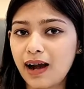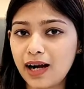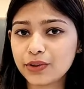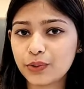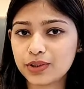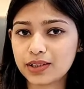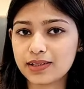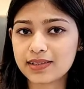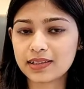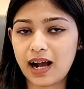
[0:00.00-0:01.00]

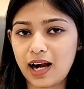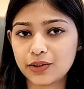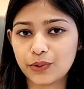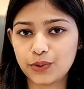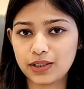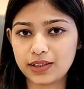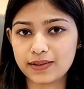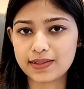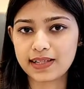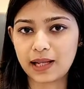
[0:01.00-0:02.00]
cardholders
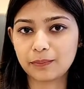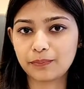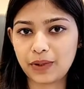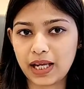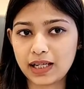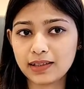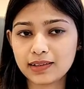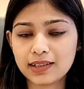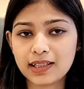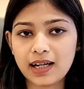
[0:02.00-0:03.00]
can pay
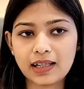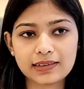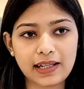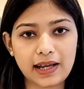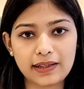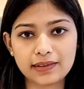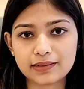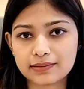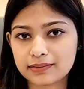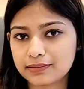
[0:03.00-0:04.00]
their
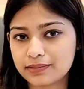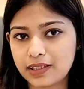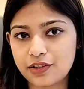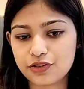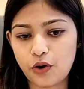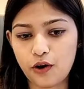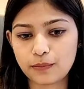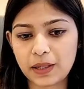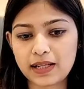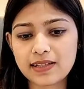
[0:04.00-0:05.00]

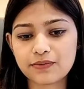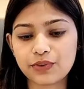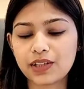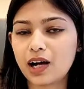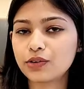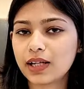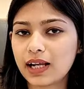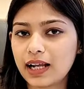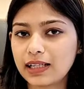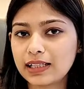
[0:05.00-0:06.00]
installments without
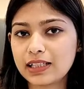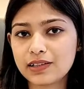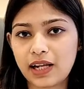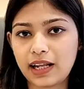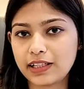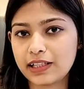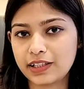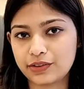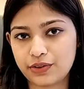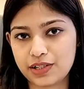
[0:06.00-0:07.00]
any
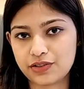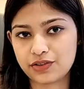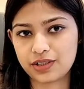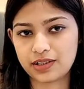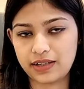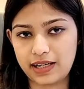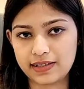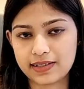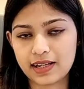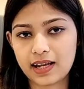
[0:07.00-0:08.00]
interest
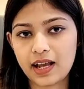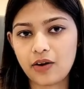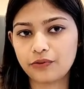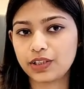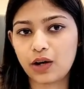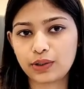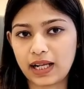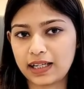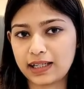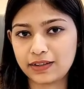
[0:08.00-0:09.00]
rates, without
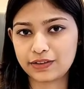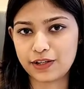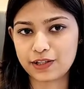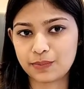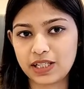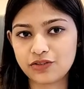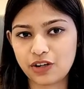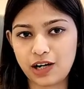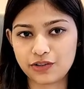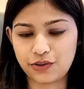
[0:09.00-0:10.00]
any interest being
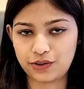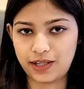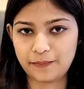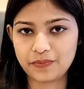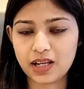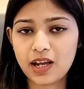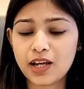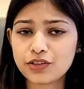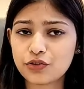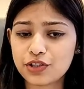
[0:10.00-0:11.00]
charged on them.
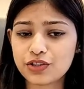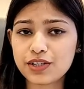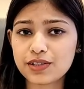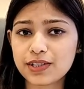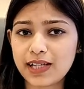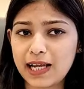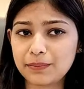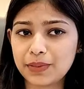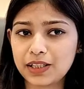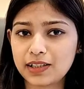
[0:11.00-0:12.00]
So it's just a
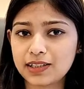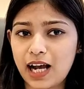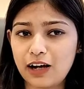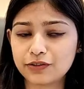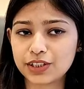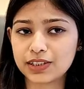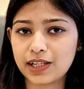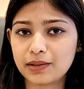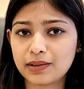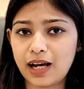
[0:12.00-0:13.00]
time period after
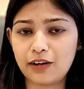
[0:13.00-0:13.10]
the